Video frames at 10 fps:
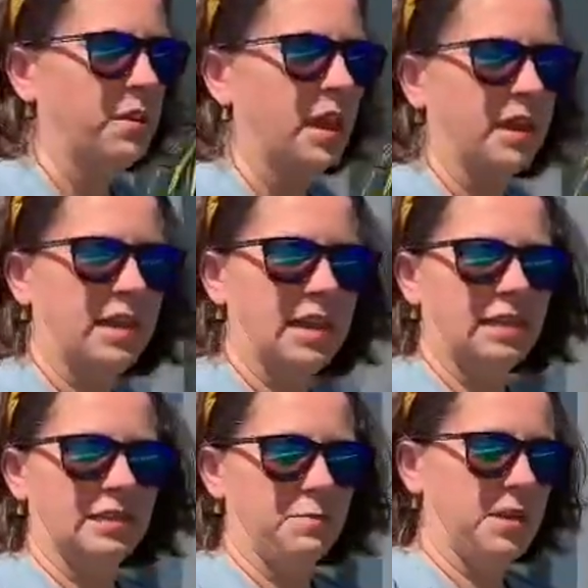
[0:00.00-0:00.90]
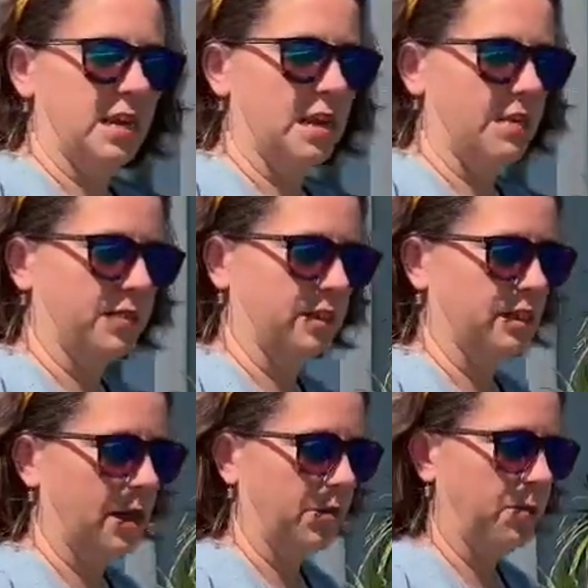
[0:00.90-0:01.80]
Again, some heat of the
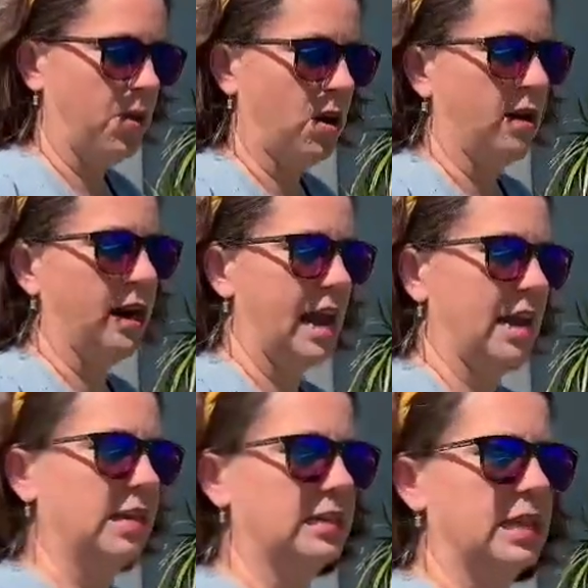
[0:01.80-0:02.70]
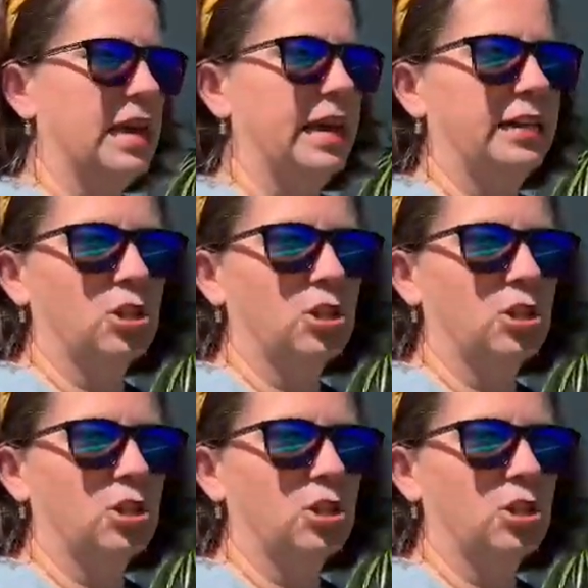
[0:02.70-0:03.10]
summer part, and it's